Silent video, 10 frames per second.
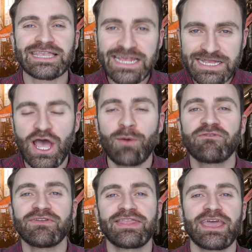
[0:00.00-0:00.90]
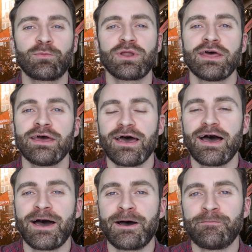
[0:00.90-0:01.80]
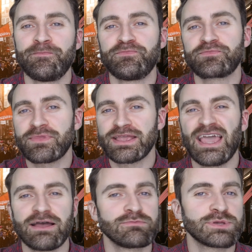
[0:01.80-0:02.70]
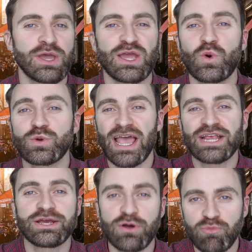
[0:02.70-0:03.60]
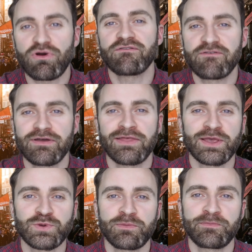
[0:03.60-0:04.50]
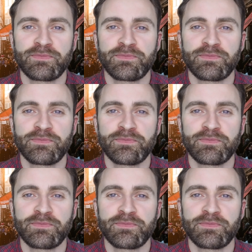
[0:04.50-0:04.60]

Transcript: it's a term of endearment. Um, yeah, so he calls Ed Sheeran bruv in this one.